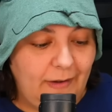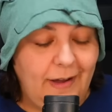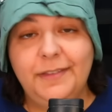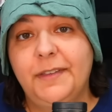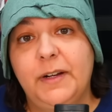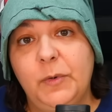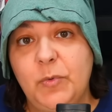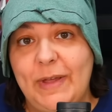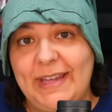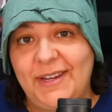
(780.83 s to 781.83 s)
I thought I would
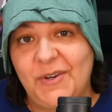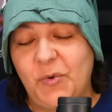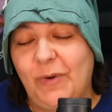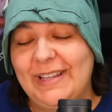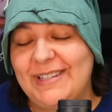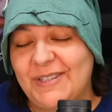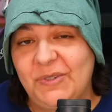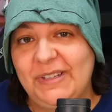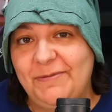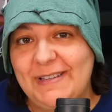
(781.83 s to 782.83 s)
wait here while it
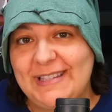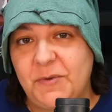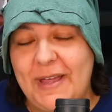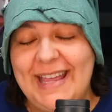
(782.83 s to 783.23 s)
slowly fizzes away.